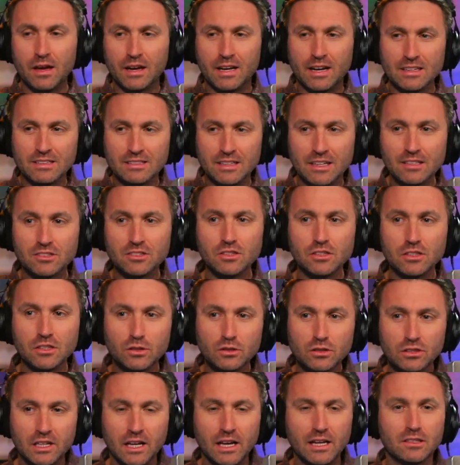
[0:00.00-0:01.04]
Condenser
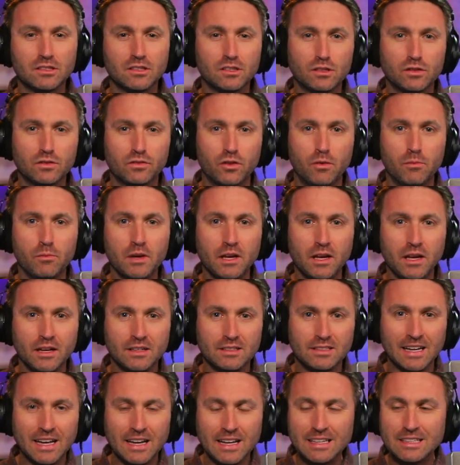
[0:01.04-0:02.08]
use cases for me
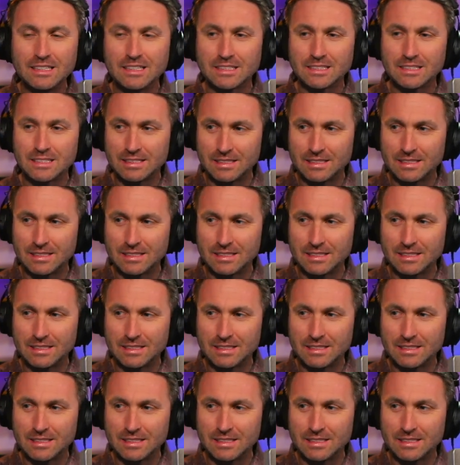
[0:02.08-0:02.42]
is any